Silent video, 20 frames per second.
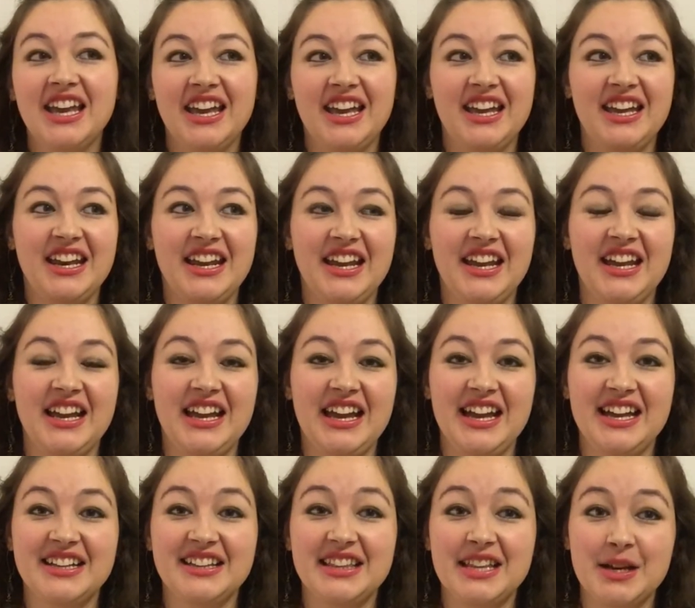and at,
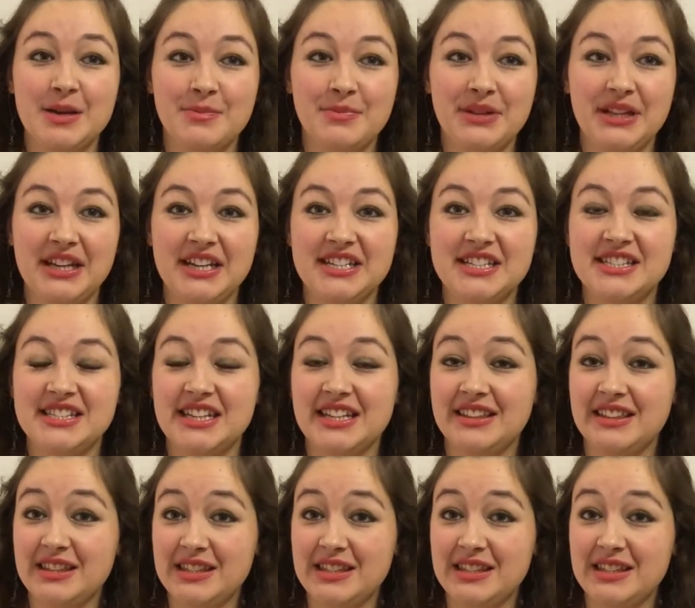at that place, at